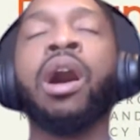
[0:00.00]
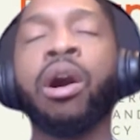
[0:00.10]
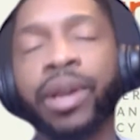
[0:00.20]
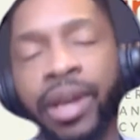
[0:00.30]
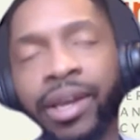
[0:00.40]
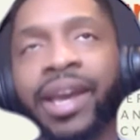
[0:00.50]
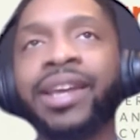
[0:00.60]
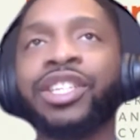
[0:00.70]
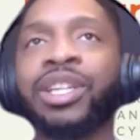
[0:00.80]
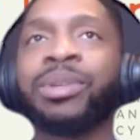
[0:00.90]
oh, okay,
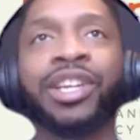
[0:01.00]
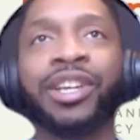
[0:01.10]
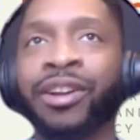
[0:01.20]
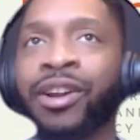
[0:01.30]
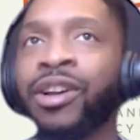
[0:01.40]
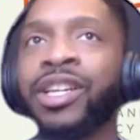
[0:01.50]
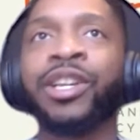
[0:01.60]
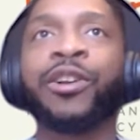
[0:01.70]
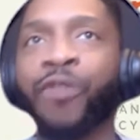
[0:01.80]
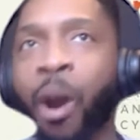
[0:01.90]
Jimmy's here.
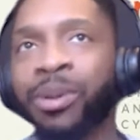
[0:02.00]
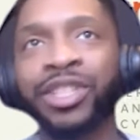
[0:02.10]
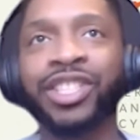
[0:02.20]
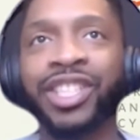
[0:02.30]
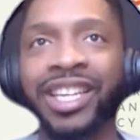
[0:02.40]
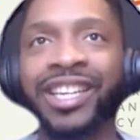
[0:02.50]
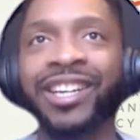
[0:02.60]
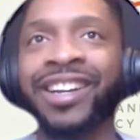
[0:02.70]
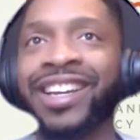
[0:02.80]
The pharmacist is here.